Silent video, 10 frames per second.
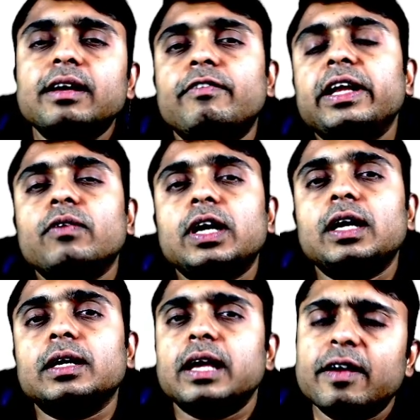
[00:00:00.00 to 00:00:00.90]

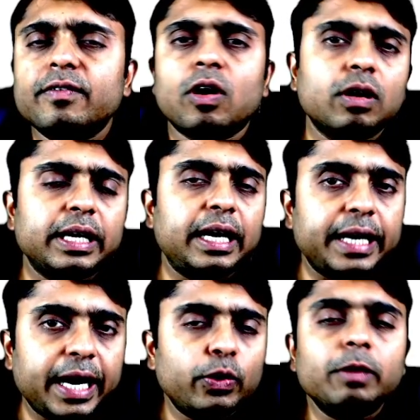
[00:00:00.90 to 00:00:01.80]
frequently. In a
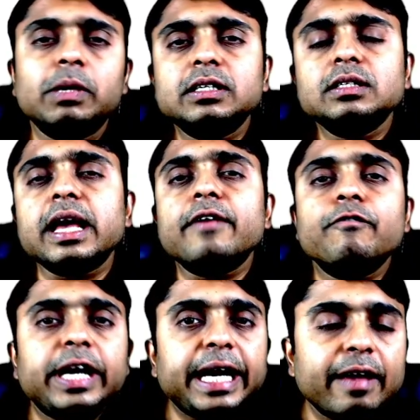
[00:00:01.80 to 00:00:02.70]
day-to-day basis,
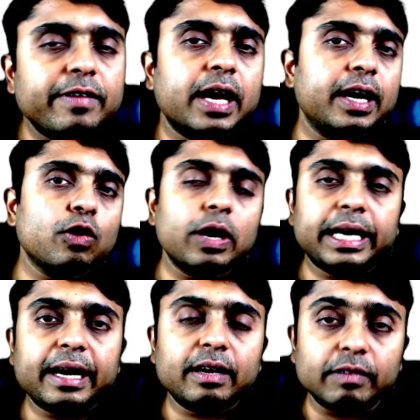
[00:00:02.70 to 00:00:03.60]
every day we are in
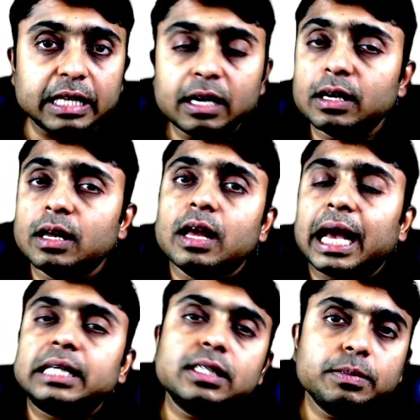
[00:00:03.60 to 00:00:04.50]
contact with the
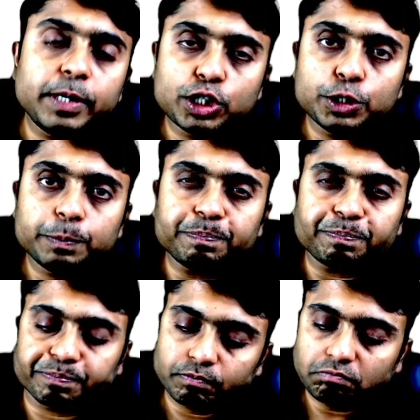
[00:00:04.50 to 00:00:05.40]
Hansen's patients.
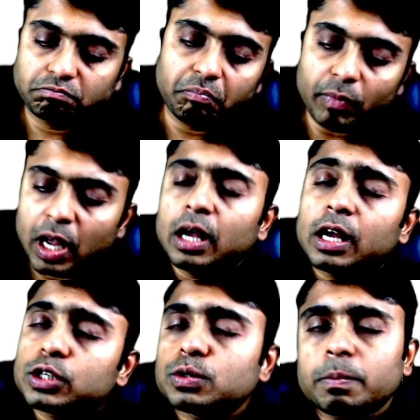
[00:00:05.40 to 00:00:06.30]

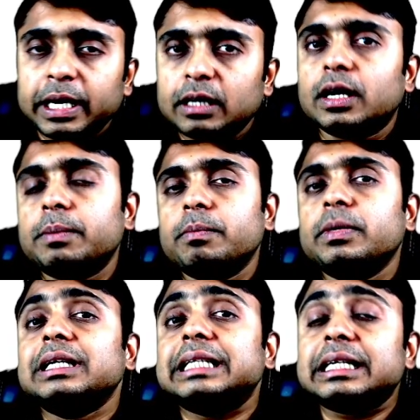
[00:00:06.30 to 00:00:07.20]
So, but remember,
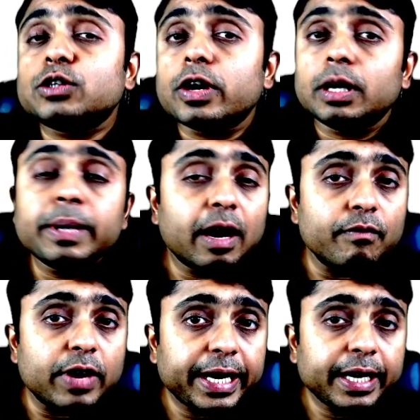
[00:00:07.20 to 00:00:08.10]
there is going to be a
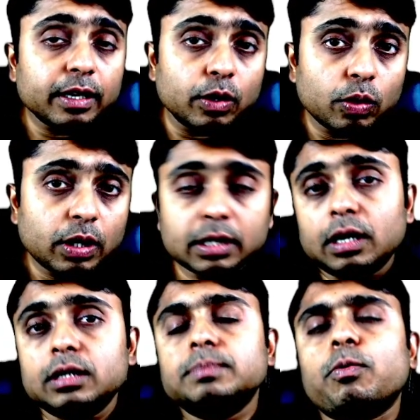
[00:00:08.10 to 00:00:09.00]
very good
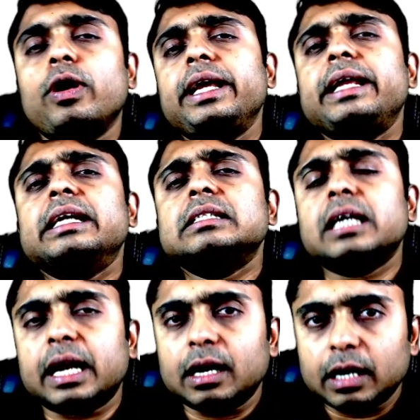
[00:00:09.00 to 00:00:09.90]
spontaneous
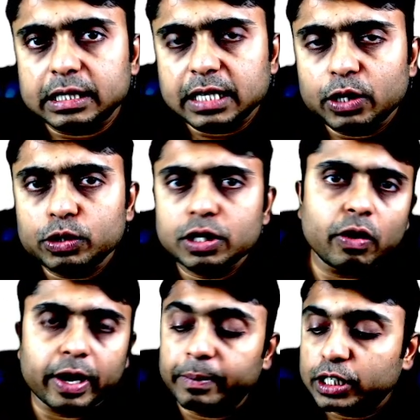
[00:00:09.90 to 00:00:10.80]
resolution or
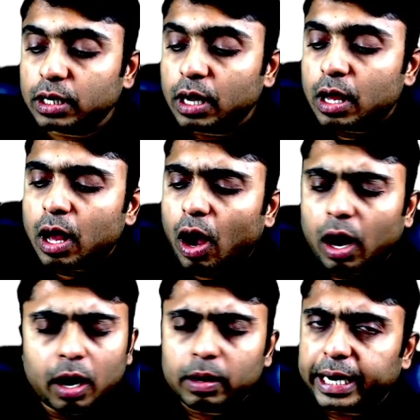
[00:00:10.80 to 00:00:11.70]
remission
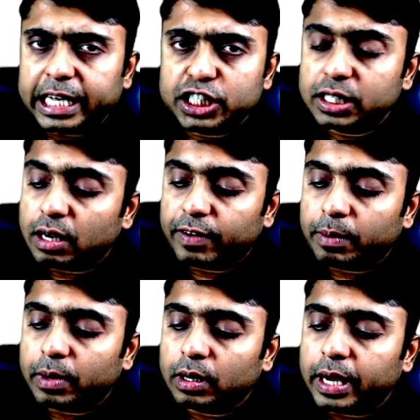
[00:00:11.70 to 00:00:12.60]
ranging of
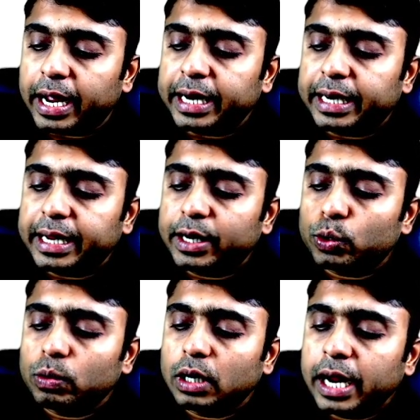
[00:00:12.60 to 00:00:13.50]
80 to
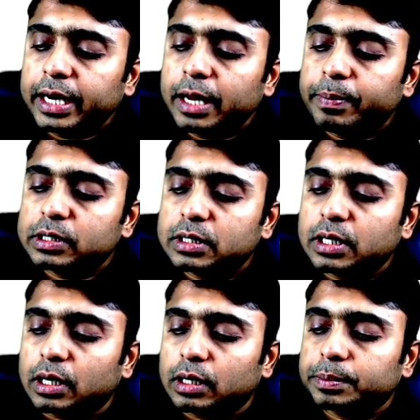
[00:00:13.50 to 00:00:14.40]
90%.